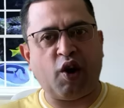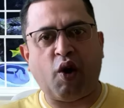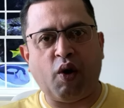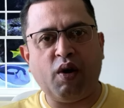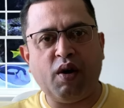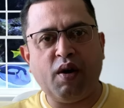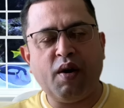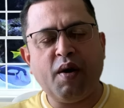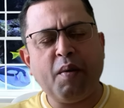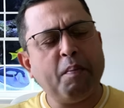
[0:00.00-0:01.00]
law.
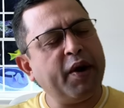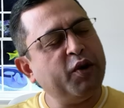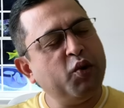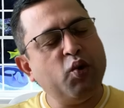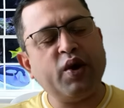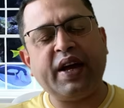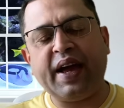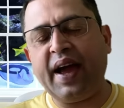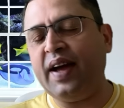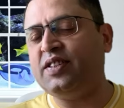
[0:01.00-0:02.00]
But who
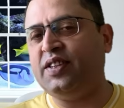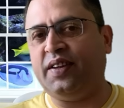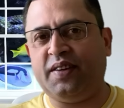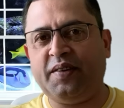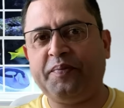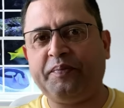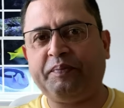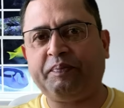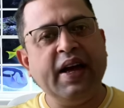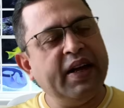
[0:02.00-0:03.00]
cares here?
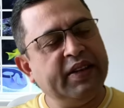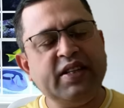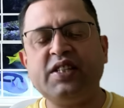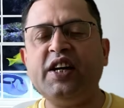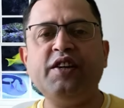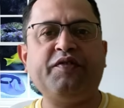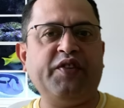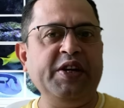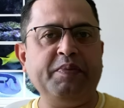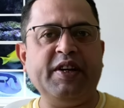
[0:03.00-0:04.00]
This kind of
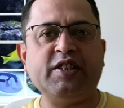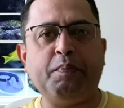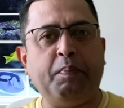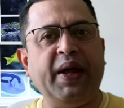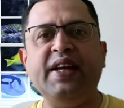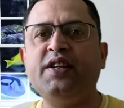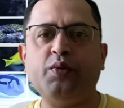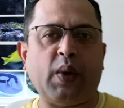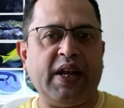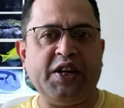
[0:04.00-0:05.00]
treatment is a
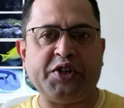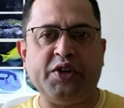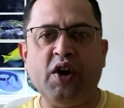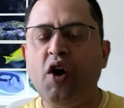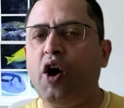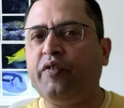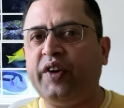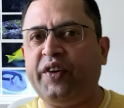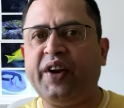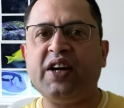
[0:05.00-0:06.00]
blatant violation of
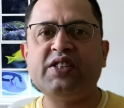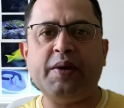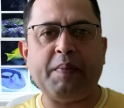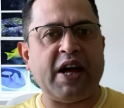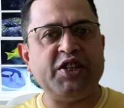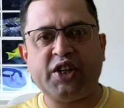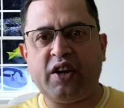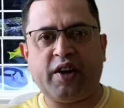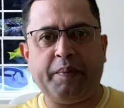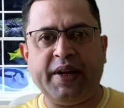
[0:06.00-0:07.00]
the Drugs and
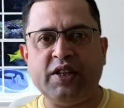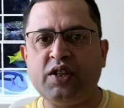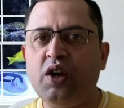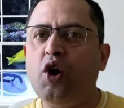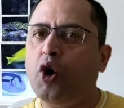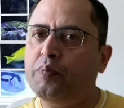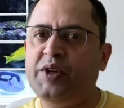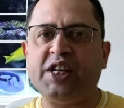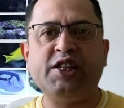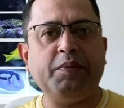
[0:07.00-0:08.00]
Magical Remedies
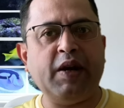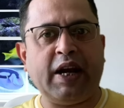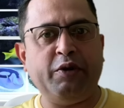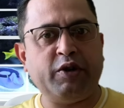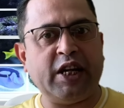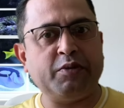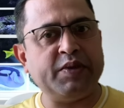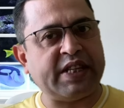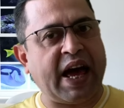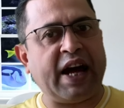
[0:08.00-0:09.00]
Objectionable
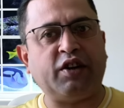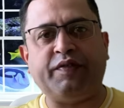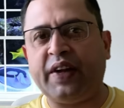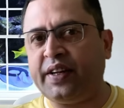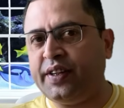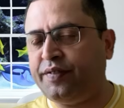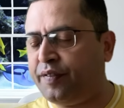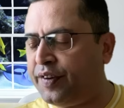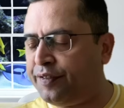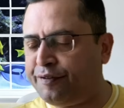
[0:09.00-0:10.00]
Advertisements Act of
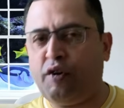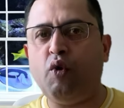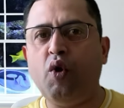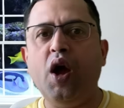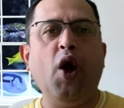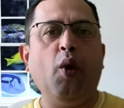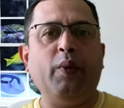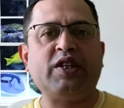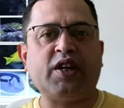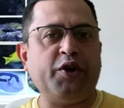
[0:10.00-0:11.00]
1954,
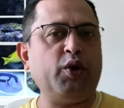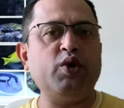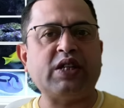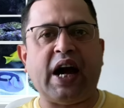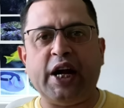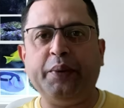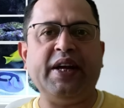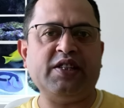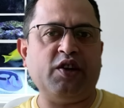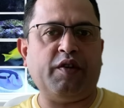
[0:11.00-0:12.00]
which controls
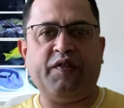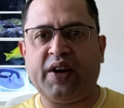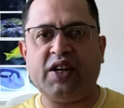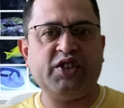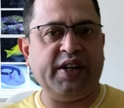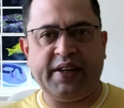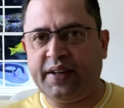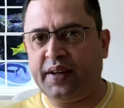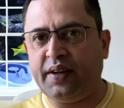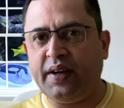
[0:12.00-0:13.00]
advertising of drugs in
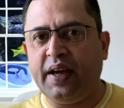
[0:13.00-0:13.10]
India.